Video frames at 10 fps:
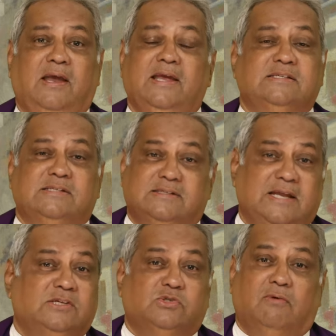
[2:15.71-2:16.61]
is the
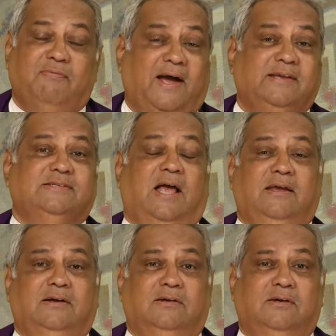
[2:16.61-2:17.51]
text of
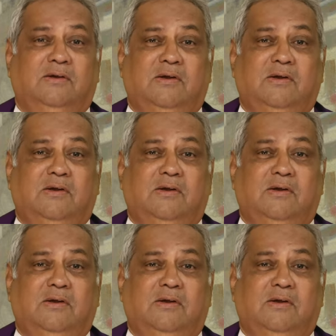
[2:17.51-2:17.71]
Isaiah,